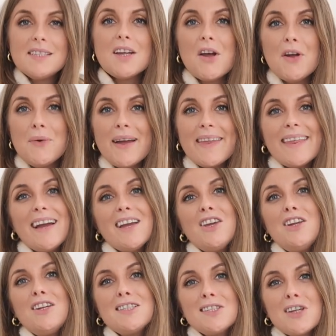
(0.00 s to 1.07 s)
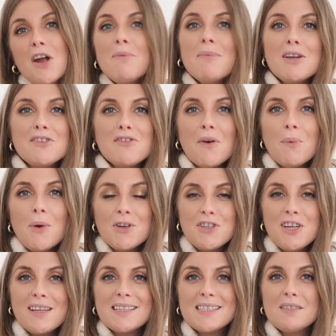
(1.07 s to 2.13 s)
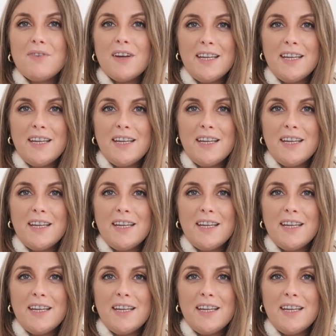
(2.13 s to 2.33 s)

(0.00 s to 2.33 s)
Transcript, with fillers: So thank you so much for watching this